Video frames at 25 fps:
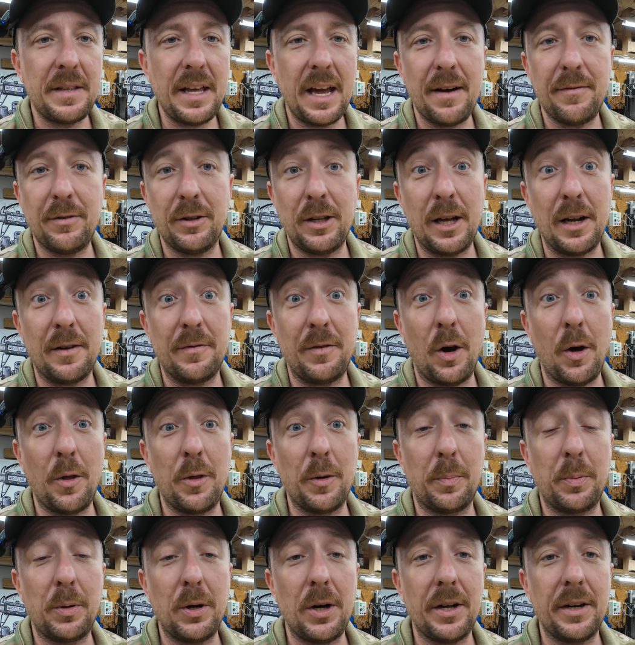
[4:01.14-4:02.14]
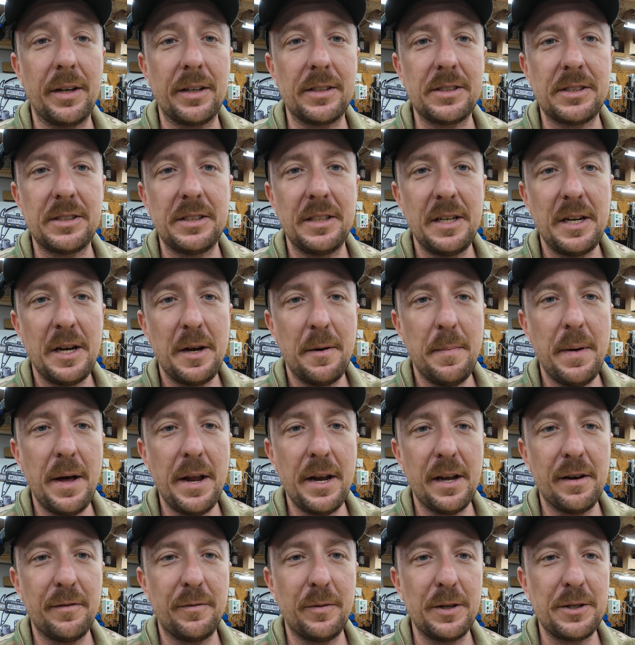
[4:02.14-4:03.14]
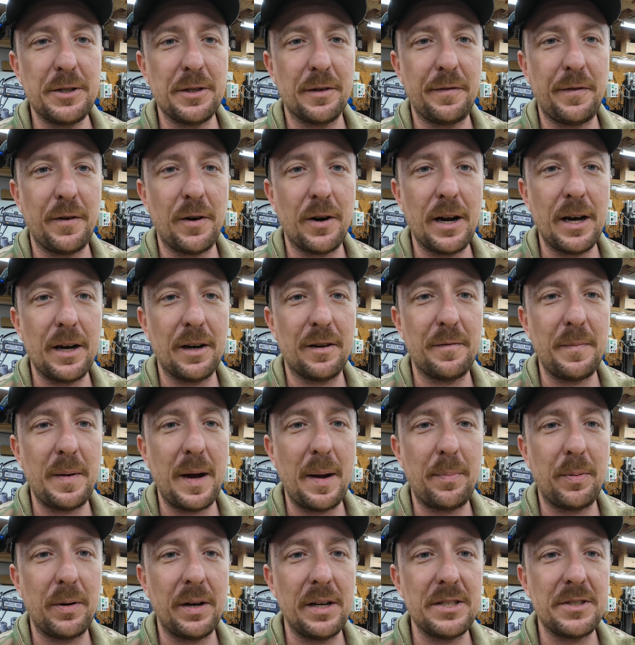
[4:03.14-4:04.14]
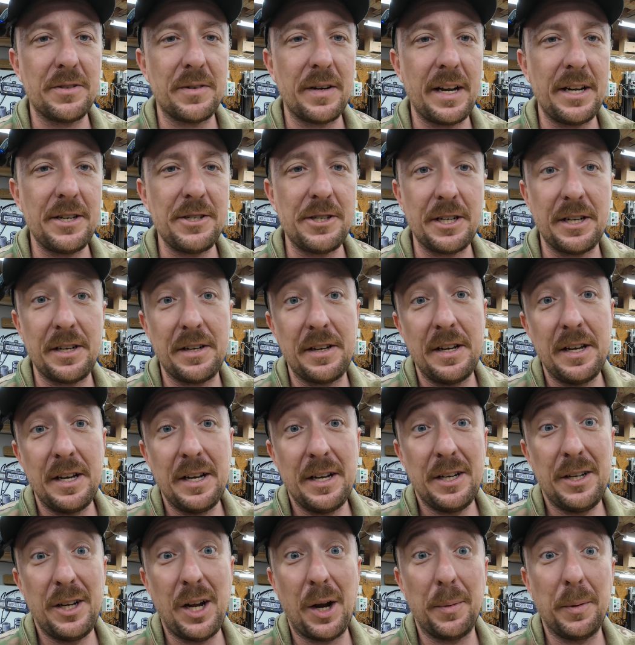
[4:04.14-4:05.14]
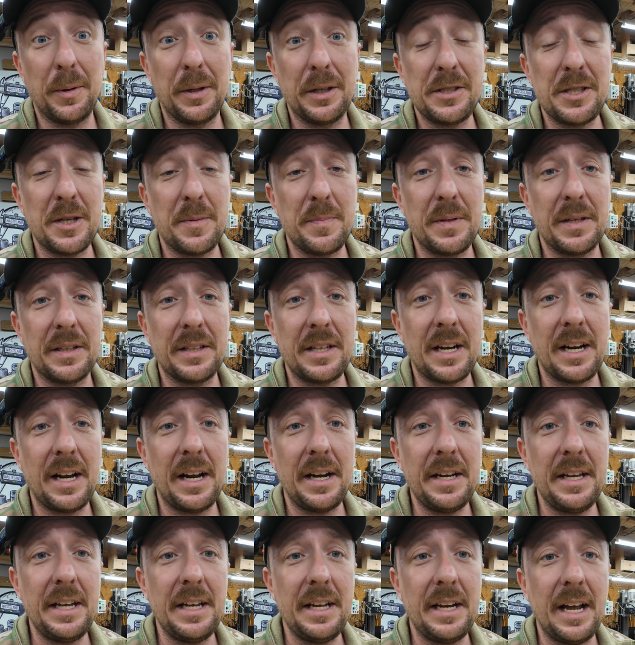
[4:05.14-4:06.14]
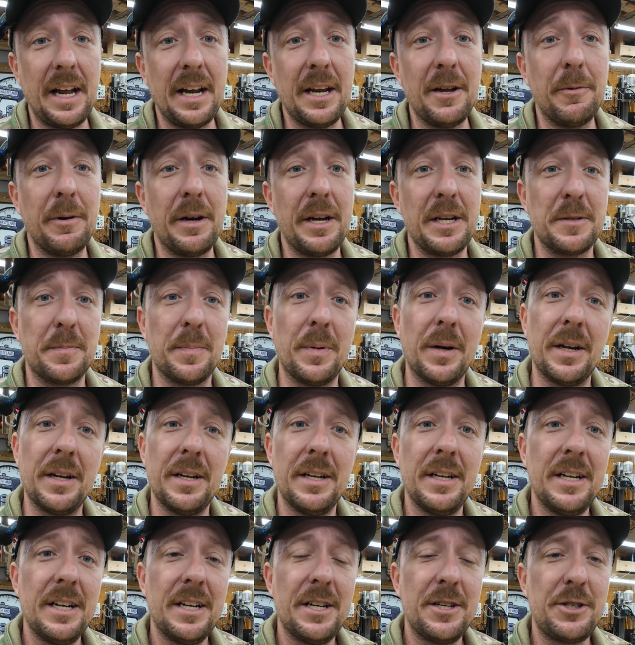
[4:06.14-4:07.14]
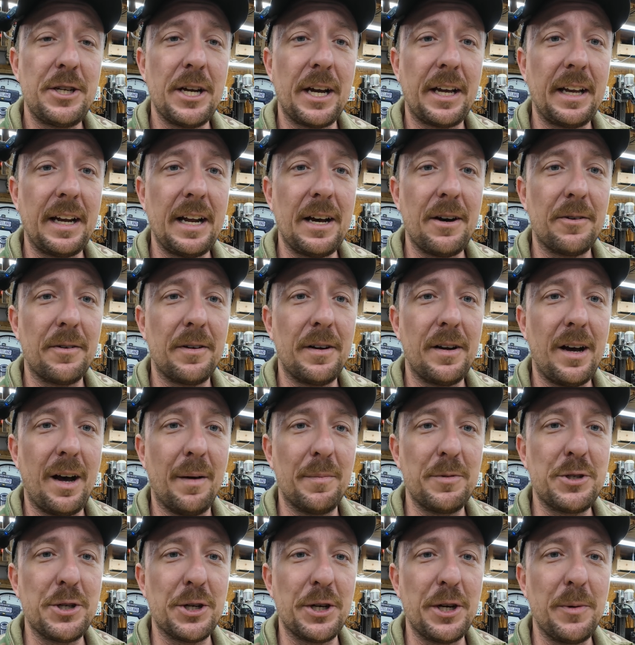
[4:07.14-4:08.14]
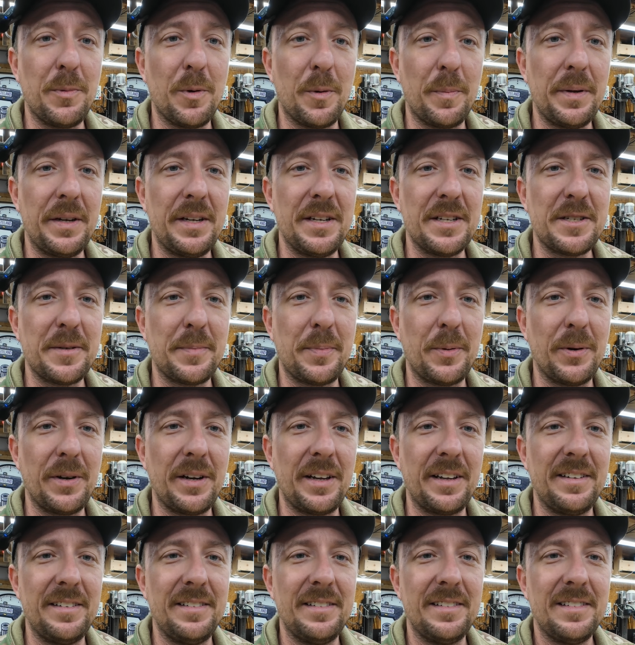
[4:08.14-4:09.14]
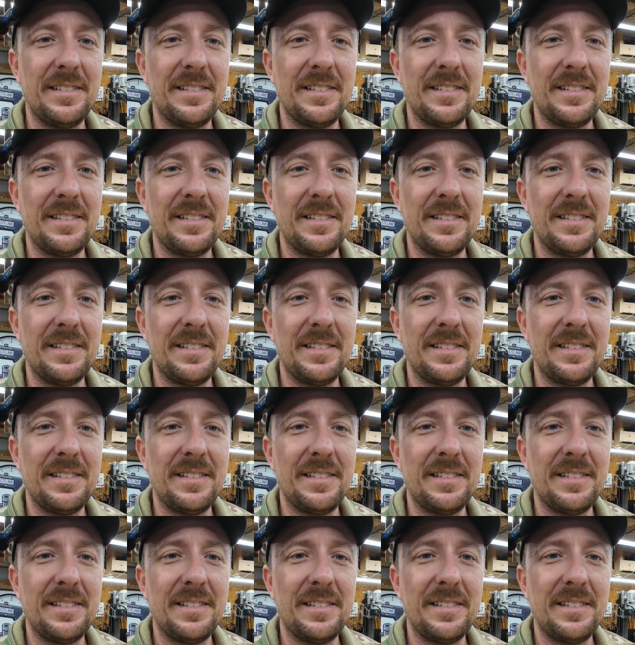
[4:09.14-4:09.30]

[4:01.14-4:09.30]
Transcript: They have a lot of other products, many of which are far out of my price range and not really something that I need anyways, but check it out. I'm sure you won't be disappointed.